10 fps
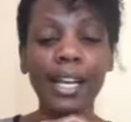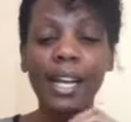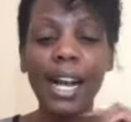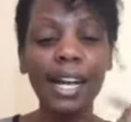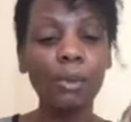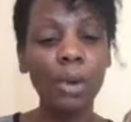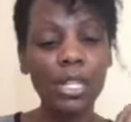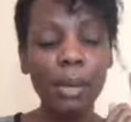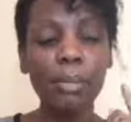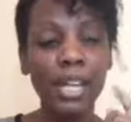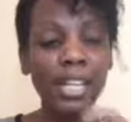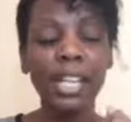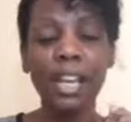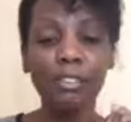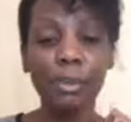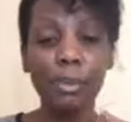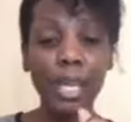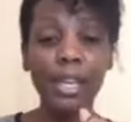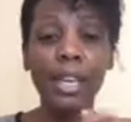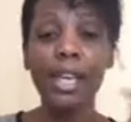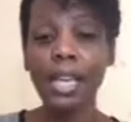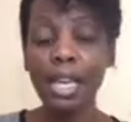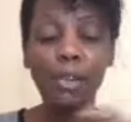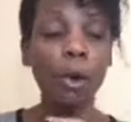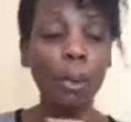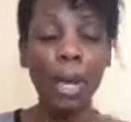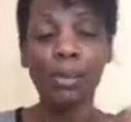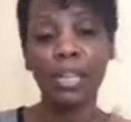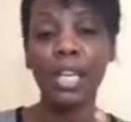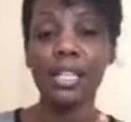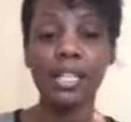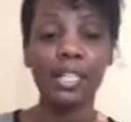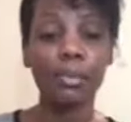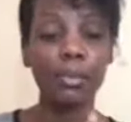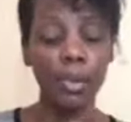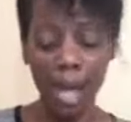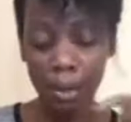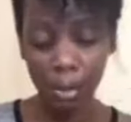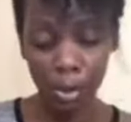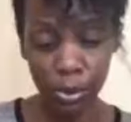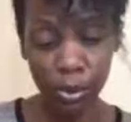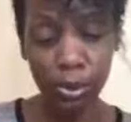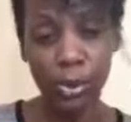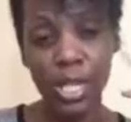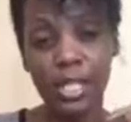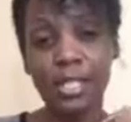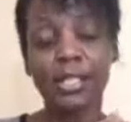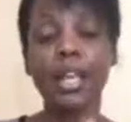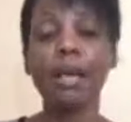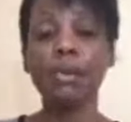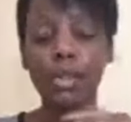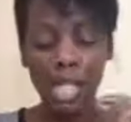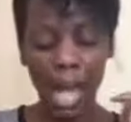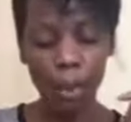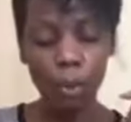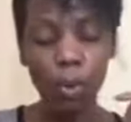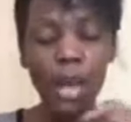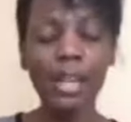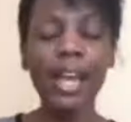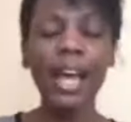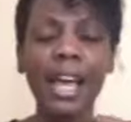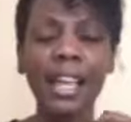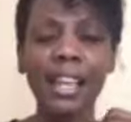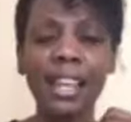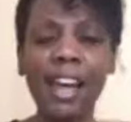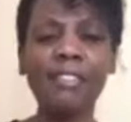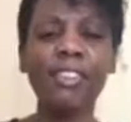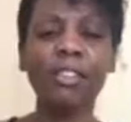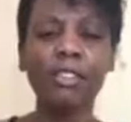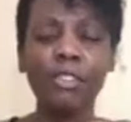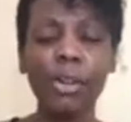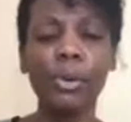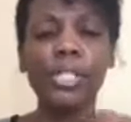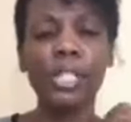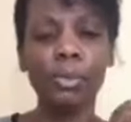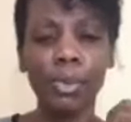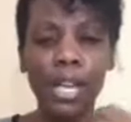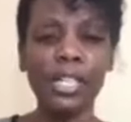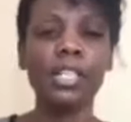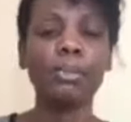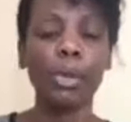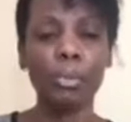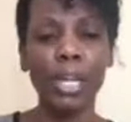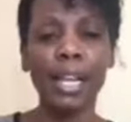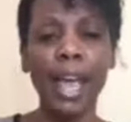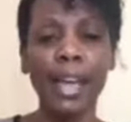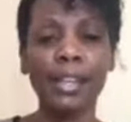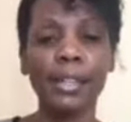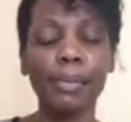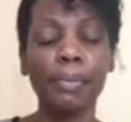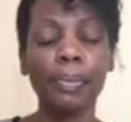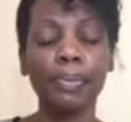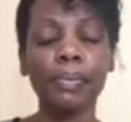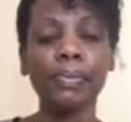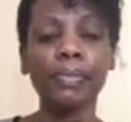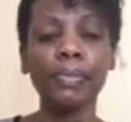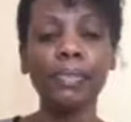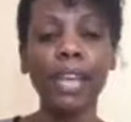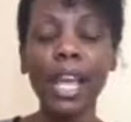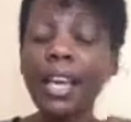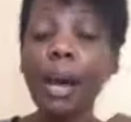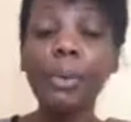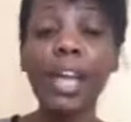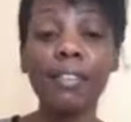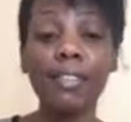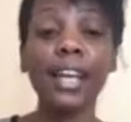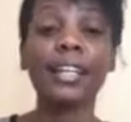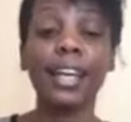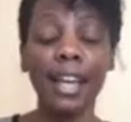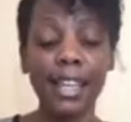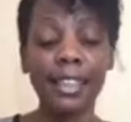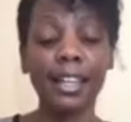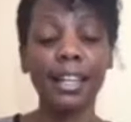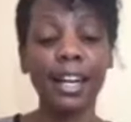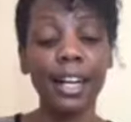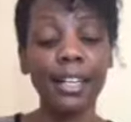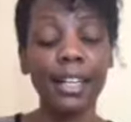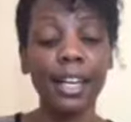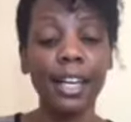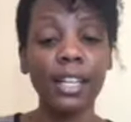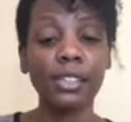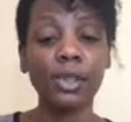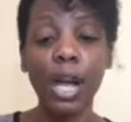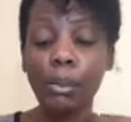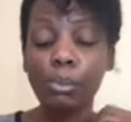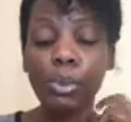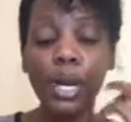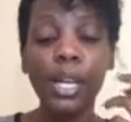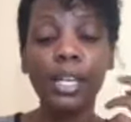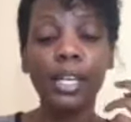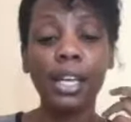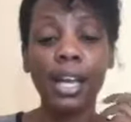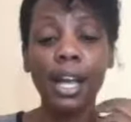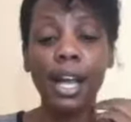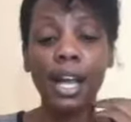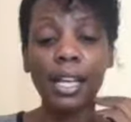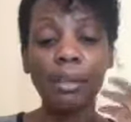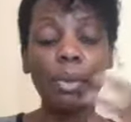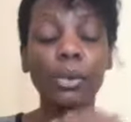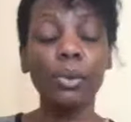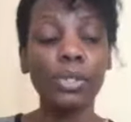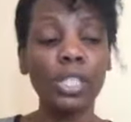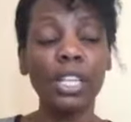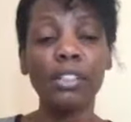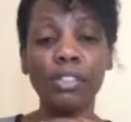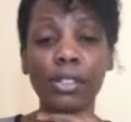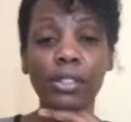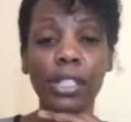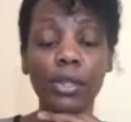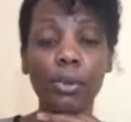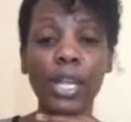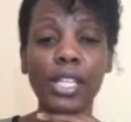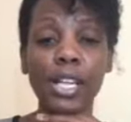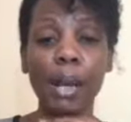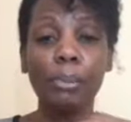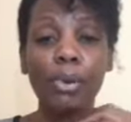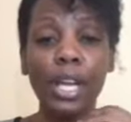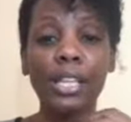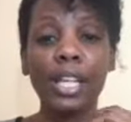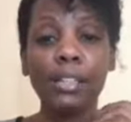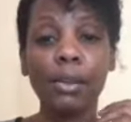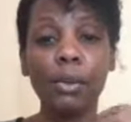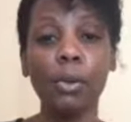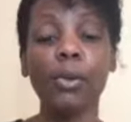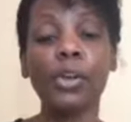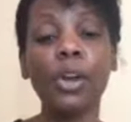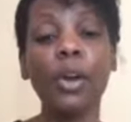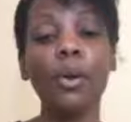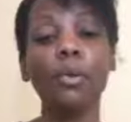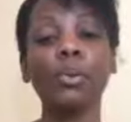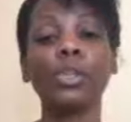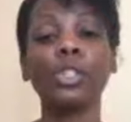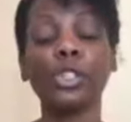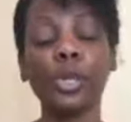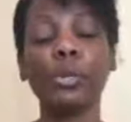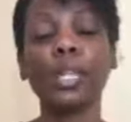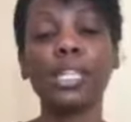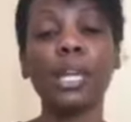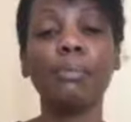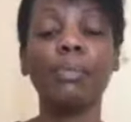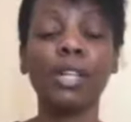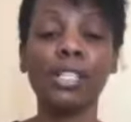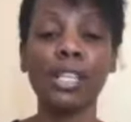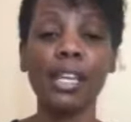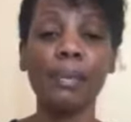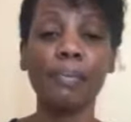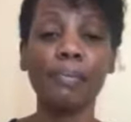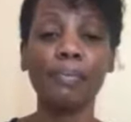god wants abundant life for me in all my relationships so i'm going to do this because i want a loving flourishing relationship with my dad and now we have that and i thank god so i'm praying anybody who is in a difficult situation i'm praying that the lord will show you the same mercy